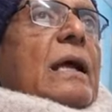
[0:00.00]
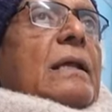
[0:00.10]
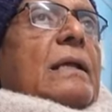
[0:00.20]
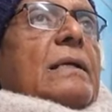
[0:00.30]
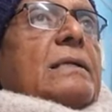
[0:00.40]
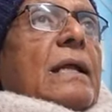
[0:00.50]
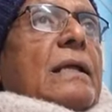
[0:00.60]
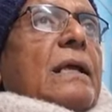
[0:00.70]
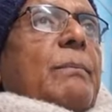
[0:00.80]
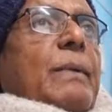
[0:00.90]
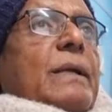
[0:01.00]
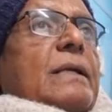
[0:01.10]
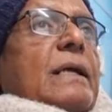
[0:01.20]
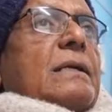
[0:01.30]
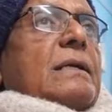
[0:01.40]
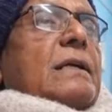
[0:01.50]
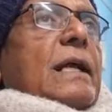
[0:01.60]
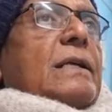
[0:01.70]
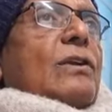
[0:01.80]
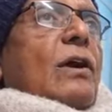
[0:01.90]
The sulky patient
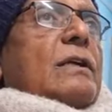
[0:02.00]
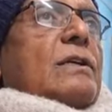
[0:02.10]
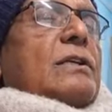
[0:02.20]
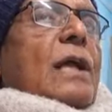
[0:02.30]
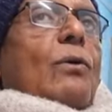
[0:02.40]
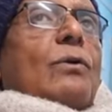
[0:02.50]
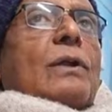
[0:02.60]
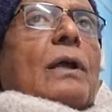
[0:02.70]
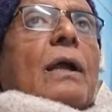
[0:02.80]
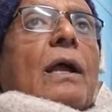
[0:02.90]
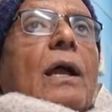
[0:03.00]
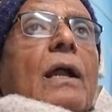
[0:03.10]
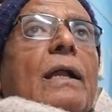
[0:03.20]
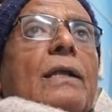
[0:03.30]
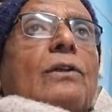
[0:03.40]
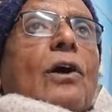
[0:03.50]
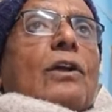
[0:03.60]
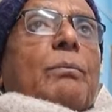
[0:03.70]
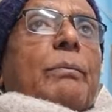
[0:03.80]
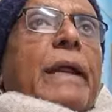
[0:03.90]
does not shout, does
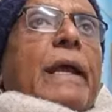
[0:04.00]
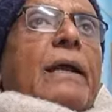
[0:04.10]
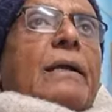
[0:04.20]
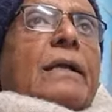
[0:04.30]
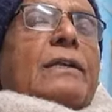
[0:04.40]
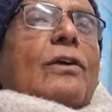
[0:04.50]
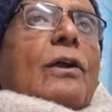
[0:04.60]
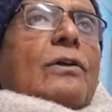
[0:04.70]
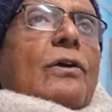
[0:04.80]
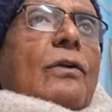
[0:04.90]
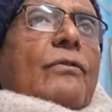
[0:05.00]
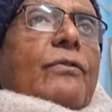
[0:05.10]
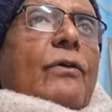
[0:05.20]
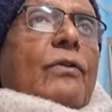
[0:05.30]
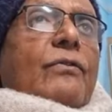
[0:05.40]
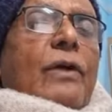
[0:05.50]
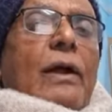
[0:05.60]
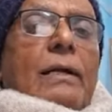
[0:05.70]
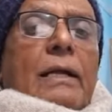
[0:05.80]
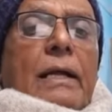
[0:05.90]
not break, does not
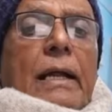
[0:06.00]
confront.